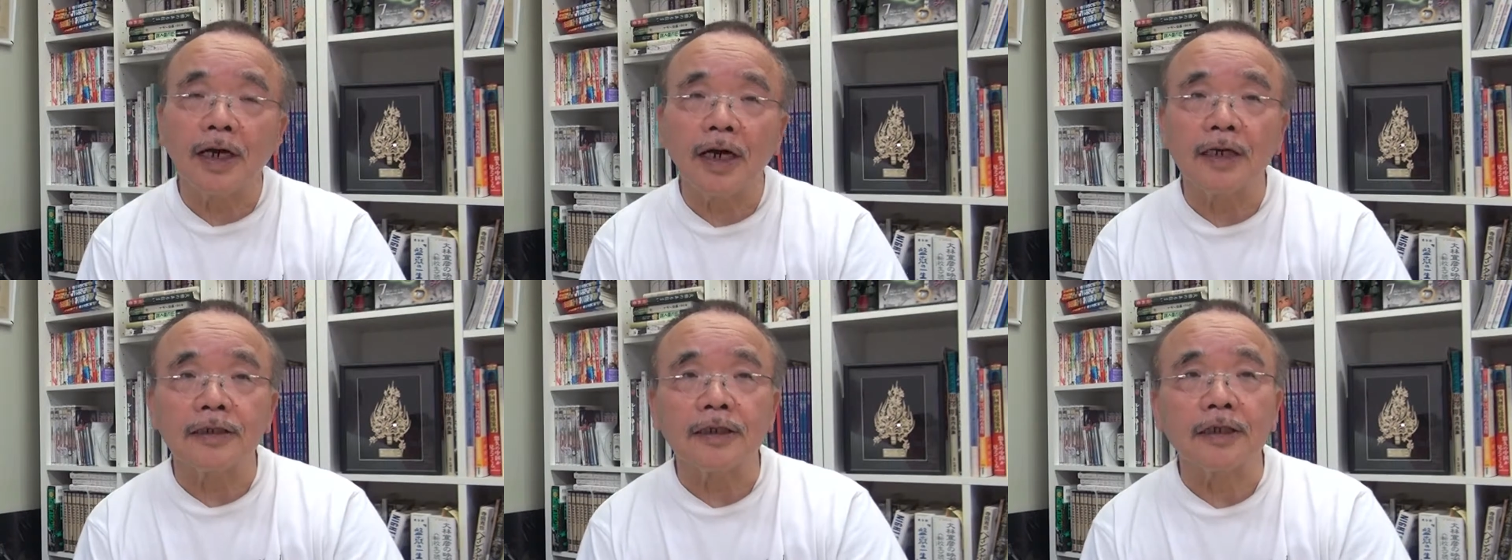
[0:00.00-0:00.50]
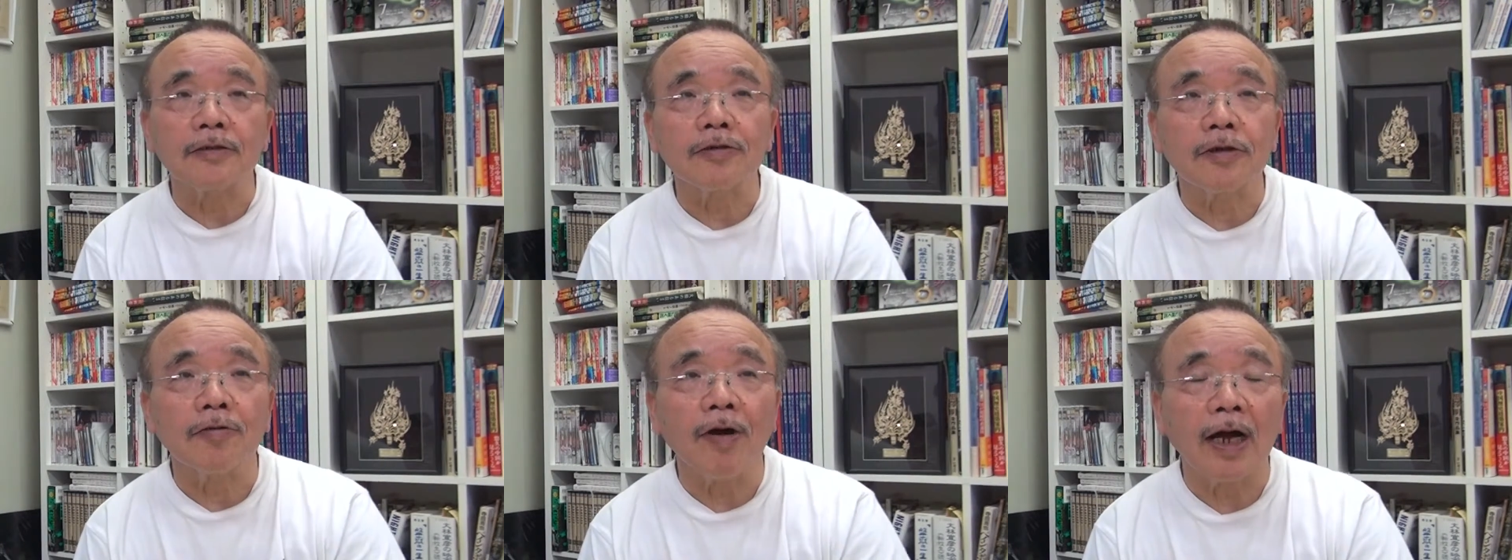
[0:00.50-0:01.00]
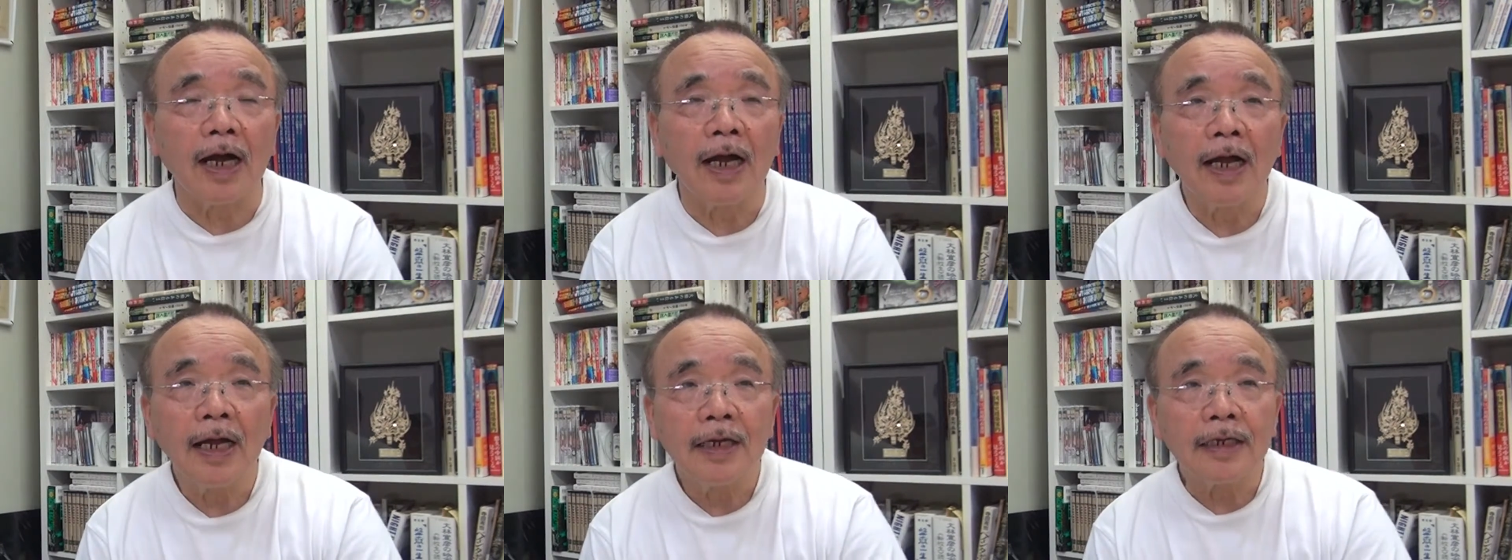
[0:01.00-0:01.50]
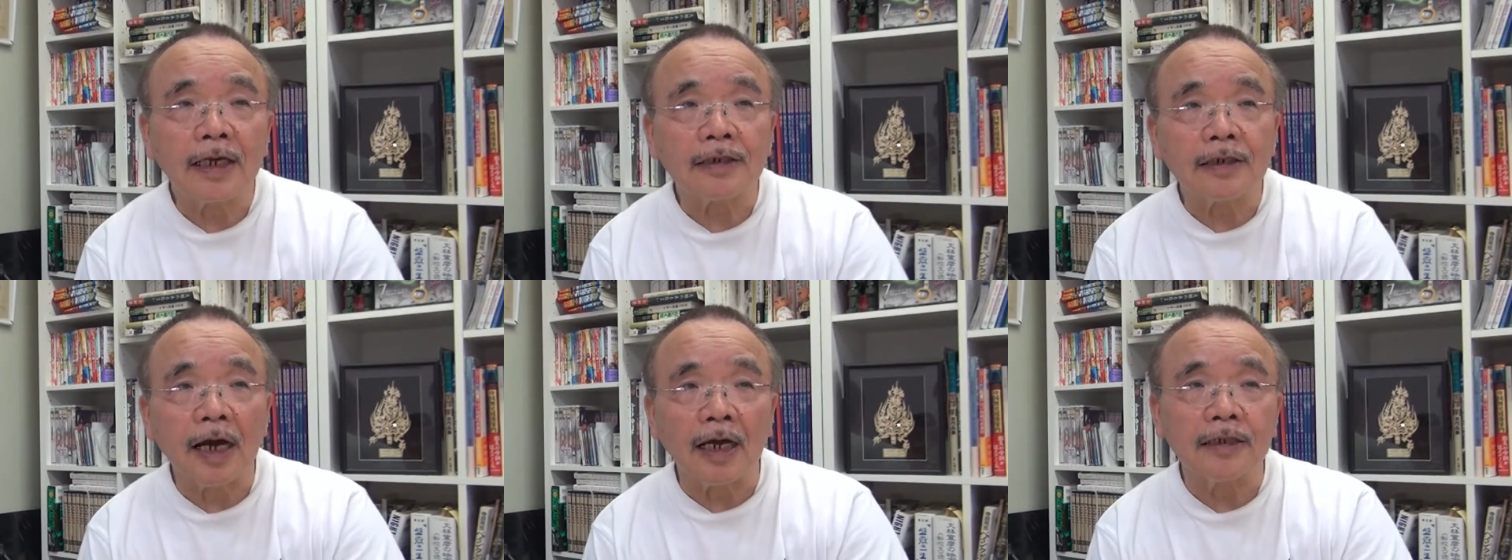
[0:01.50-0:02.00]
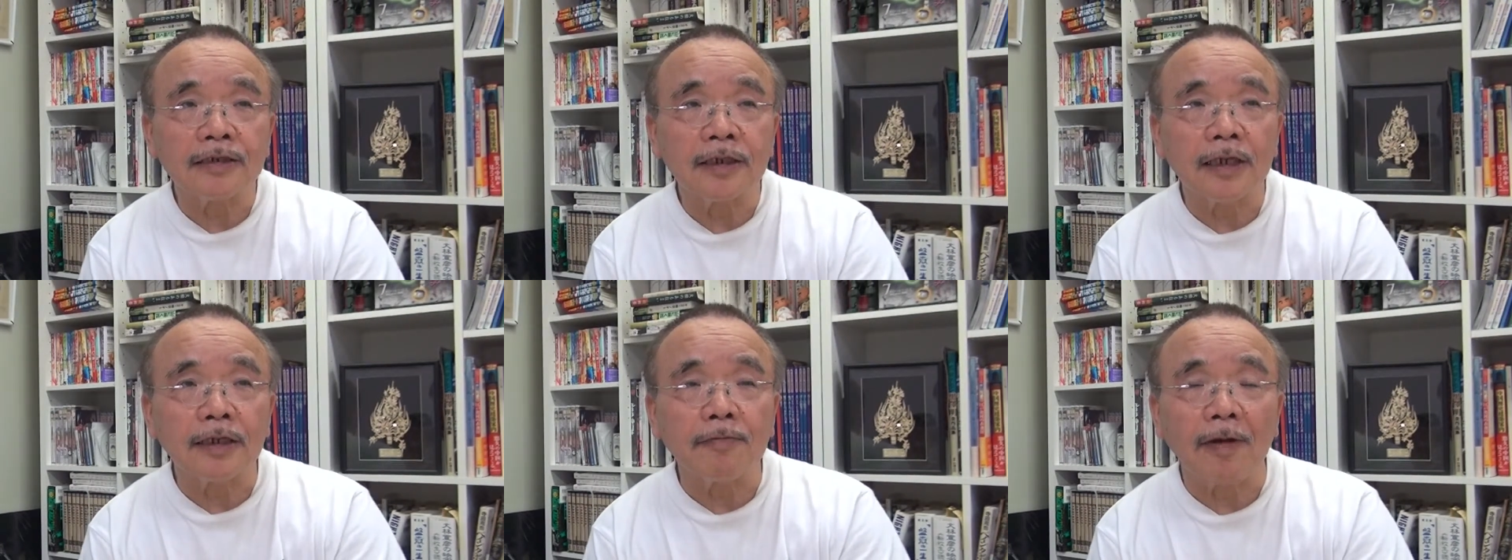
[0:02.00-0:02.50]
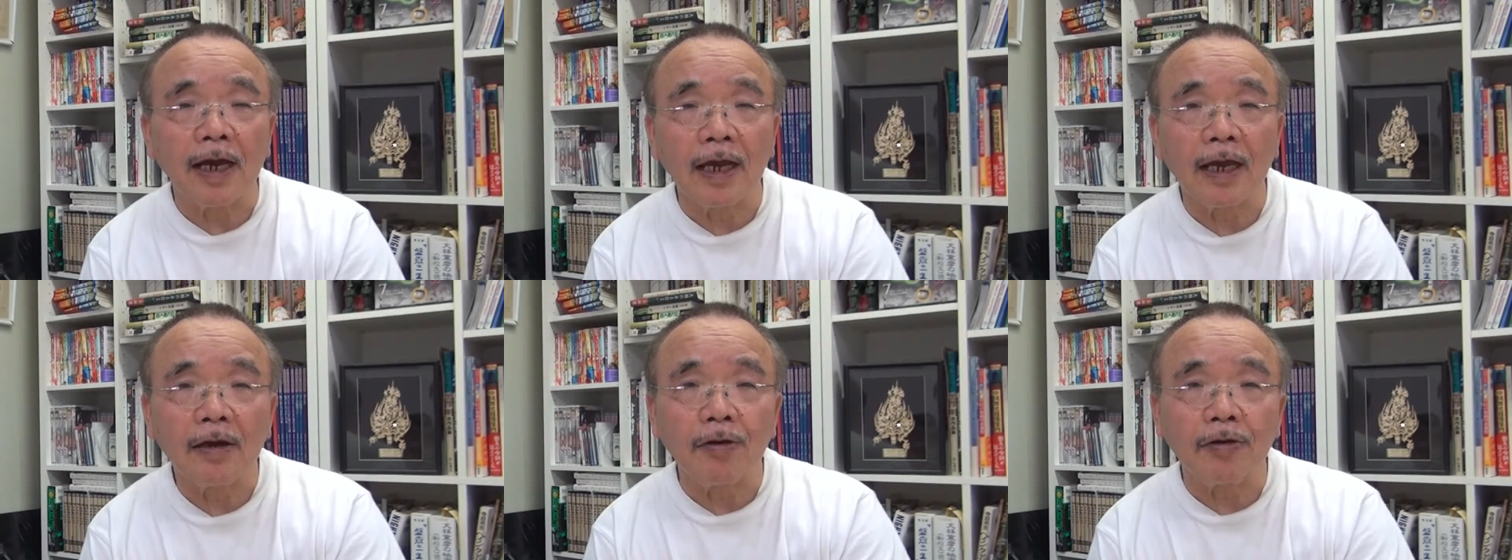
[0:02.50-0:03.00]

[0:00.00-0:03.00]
I got into the field over 50 years ago,